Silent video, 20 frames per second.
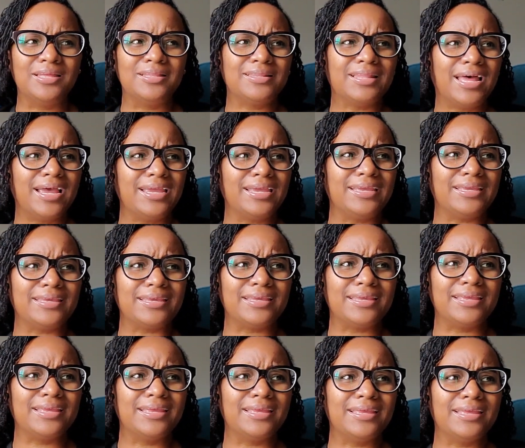Like
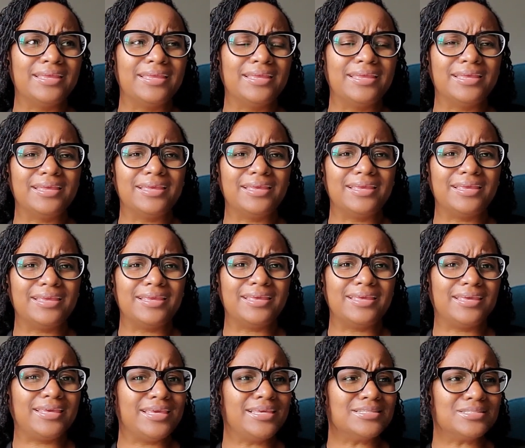
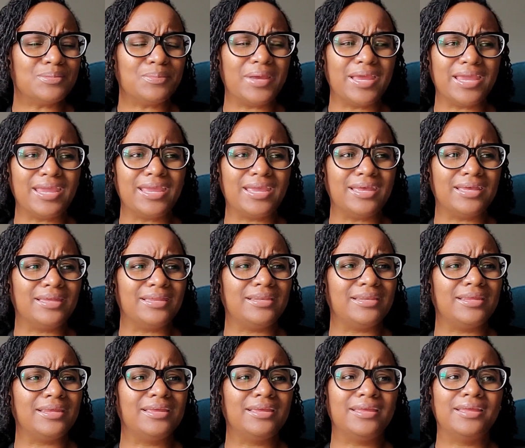he's a
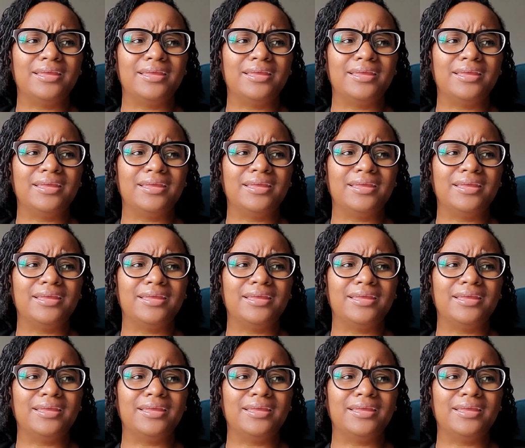man.